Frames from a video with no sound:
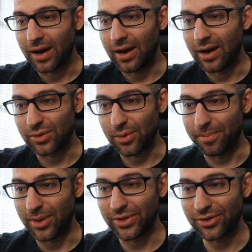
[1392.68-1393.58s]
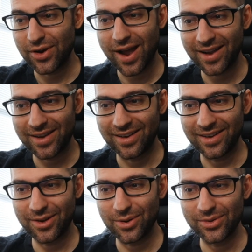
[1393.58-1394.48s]
So a music track
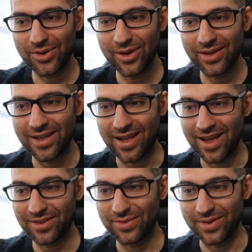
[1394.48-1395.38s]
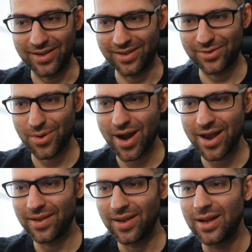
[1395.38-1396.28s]
goes on, and it's
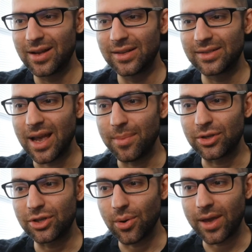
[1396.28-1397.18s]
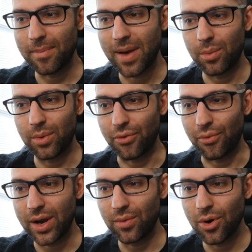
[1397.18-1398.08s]
great. Sammy's choking Matt with the
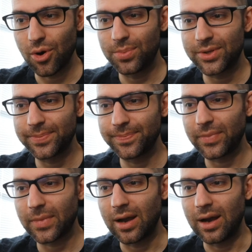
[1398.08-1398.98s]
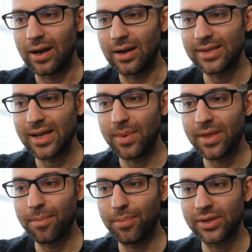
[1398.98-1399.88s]
ring ropes. Sammy
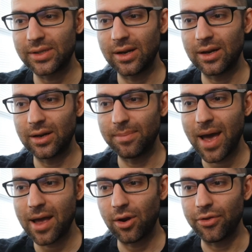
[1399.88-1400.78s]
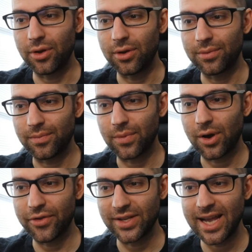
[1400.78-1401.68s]
then puts Matt on
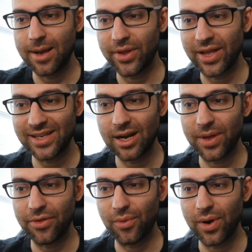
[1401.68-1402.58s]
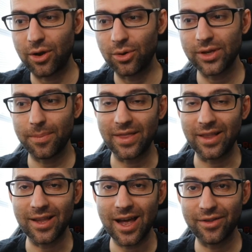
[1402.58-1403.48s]
the table that's set up in the ring, goes up in the
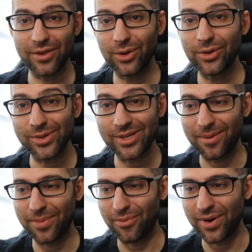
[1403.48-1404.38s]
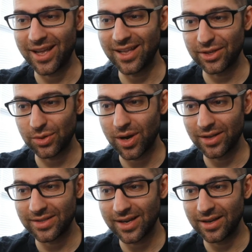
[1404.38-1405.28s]
ladder that's also set up in the ring, hits a
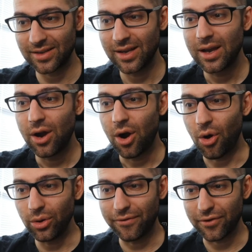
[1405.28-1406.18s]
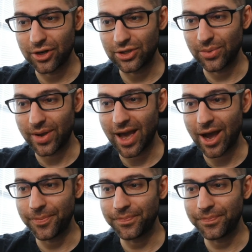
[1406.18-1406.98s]
swanton, only for a 2 count,